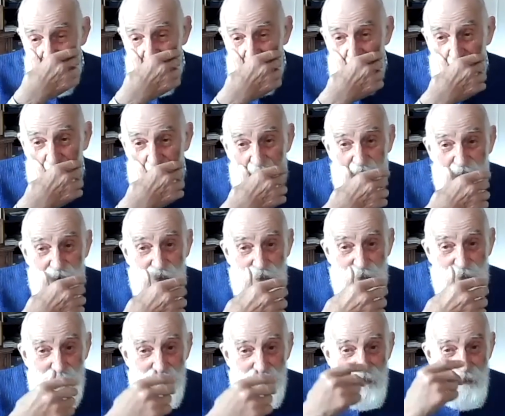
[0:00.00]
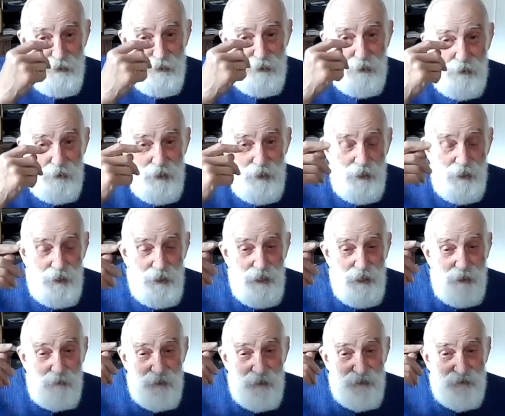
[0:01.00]
are, there's usually a
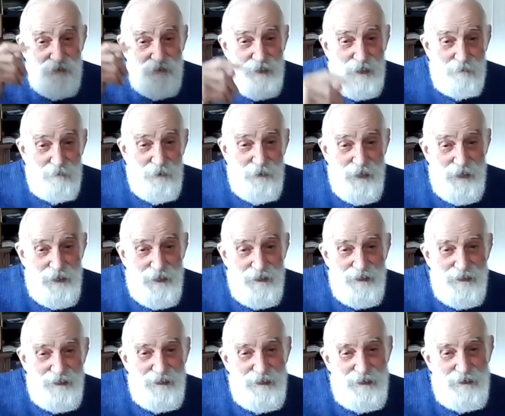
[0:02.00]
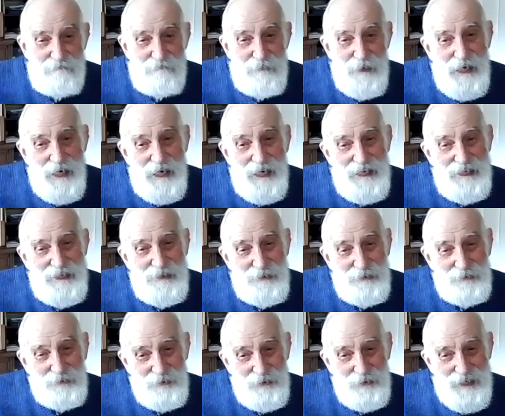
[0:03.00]
glimmer of something behind
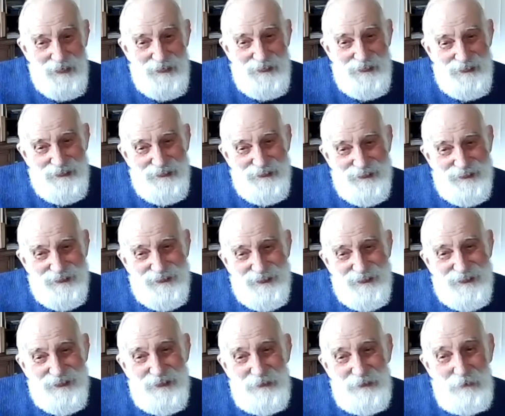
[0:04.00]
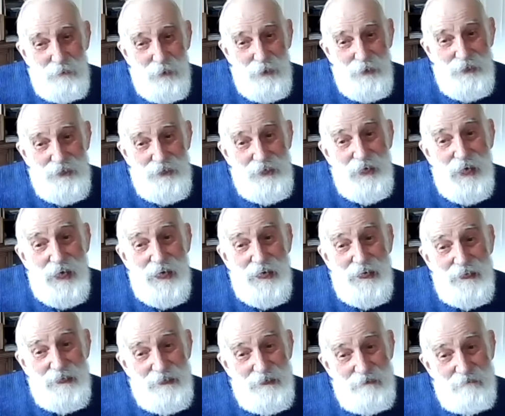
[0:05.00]
all that. What is
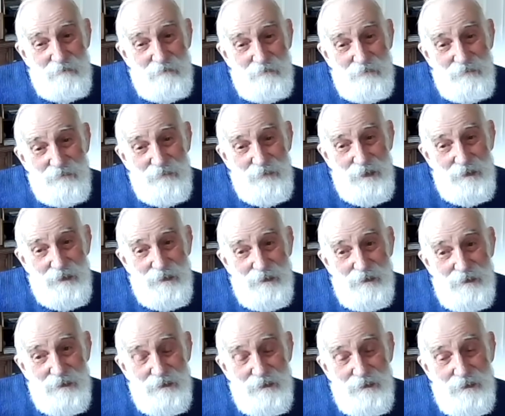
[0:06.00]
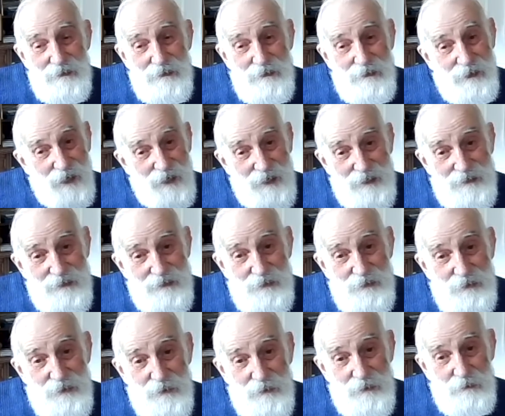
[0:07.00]
light? Light
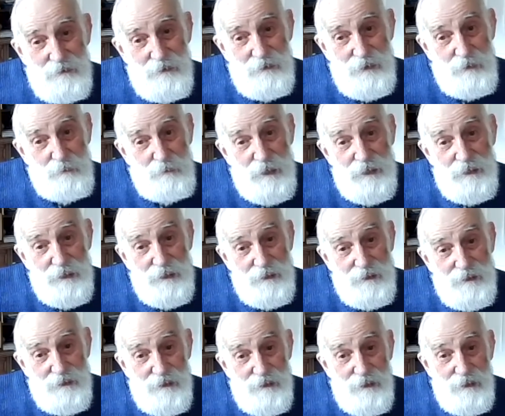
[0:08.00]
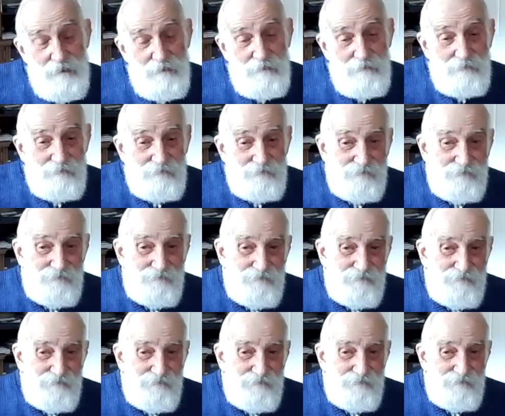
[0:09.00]
is spirit, isn't it?
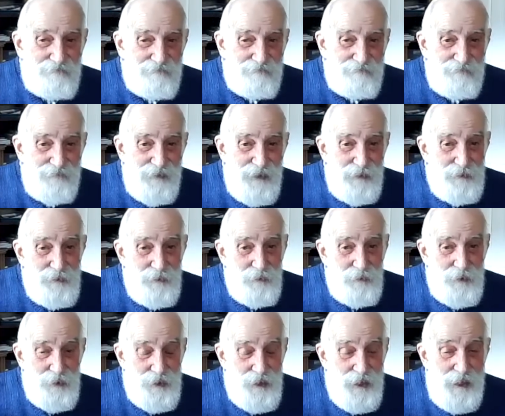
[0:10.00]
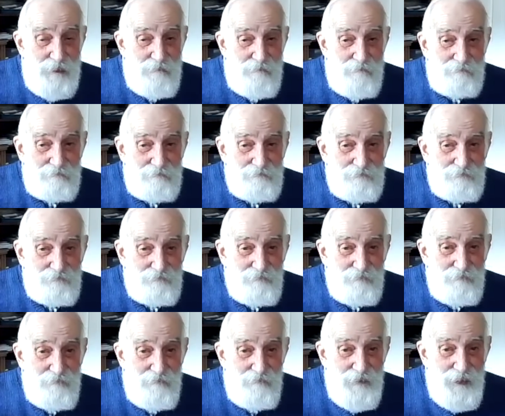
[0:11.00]
It's all the same.
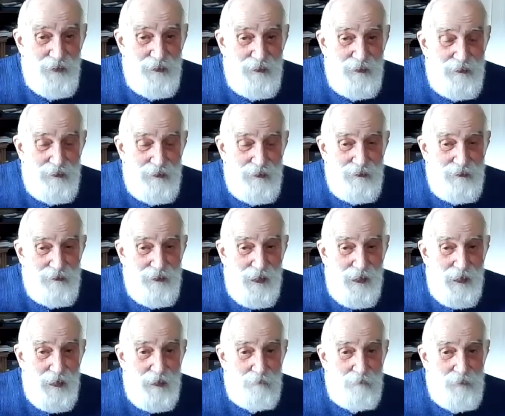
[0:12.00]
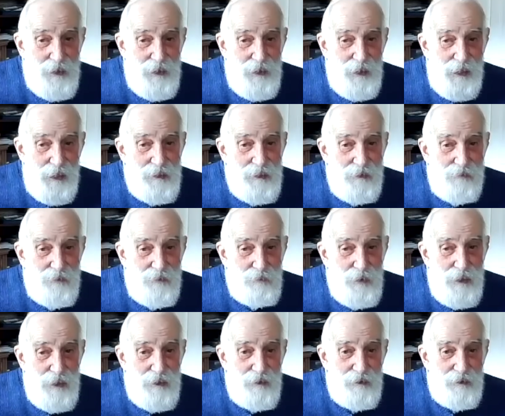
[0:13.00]
I am the light of the
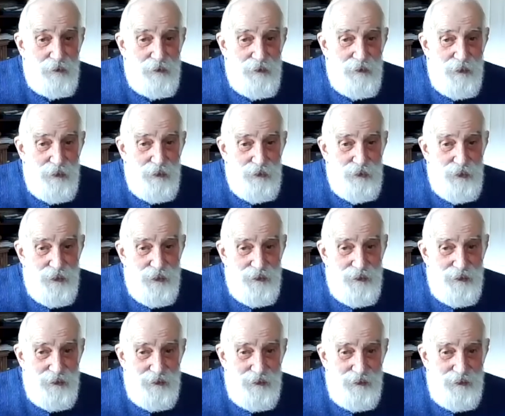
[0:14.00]
world, says Jesus.